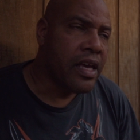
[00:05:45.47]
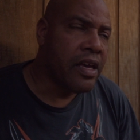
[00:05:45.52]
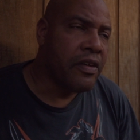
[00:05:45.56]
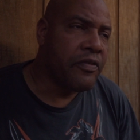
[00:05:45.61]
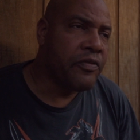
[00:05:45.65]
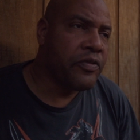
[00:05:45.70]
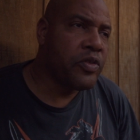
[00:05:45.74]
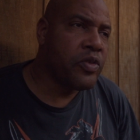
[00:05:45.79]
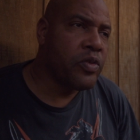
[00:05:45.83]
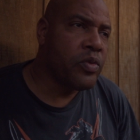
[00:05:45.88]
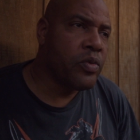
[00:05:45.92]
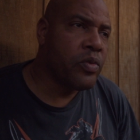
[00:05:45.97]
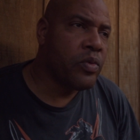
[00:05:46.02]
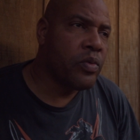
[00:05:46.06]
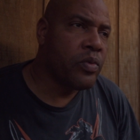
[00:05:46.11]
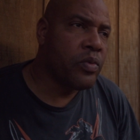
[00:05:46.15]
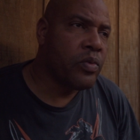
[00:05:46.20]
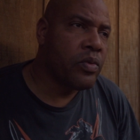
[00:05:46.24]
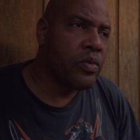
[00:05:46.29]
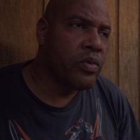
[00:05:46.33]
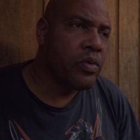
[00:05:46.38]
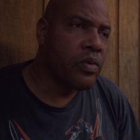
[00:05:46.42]
if you
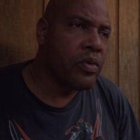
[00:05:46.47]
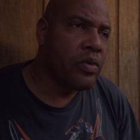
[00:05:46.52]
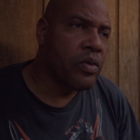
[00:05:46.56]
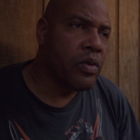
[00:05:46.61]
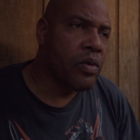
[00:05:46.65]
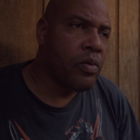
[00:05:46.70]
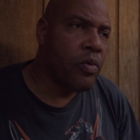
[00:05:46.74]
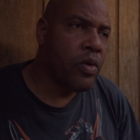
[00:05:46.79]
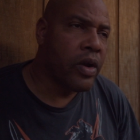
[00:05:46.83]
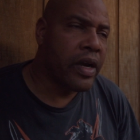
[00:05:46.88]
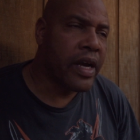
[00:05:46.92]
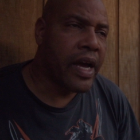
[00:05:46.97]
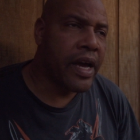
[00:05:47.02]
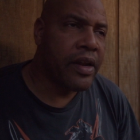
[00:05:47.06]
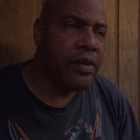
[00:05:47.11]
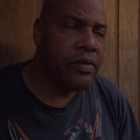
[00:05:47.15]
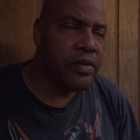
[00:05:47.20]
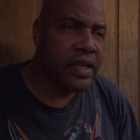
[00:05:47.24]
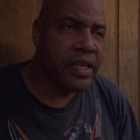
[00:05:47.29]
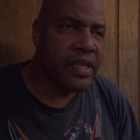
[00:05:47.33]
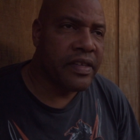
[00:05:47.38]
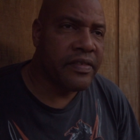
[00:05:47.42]
work
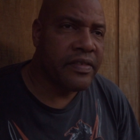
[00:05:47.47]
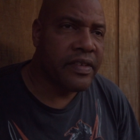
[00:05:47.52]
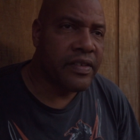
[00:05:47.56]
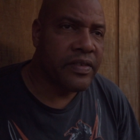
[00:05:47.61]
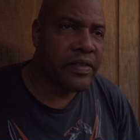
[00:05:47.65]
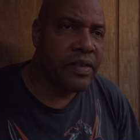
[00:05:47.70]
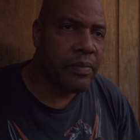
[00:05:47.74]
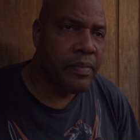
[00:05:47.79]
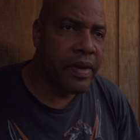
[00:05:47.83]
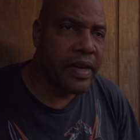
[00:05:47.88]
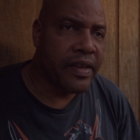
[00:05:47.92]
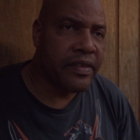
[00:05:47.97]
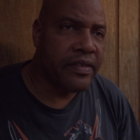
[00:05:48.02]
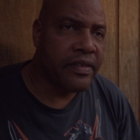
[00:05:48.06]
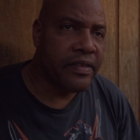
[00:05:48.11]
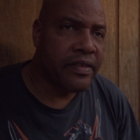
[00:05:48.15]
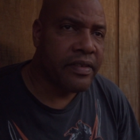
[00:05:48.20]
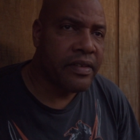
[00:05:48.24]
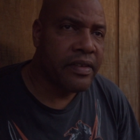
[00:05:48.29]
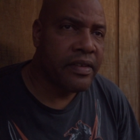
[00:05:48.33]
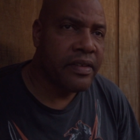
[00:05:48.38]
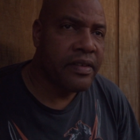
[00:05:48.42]
out on a consistent
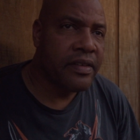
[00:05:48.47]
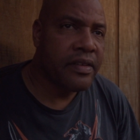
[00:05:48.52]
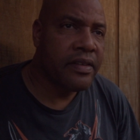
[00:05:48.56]
basis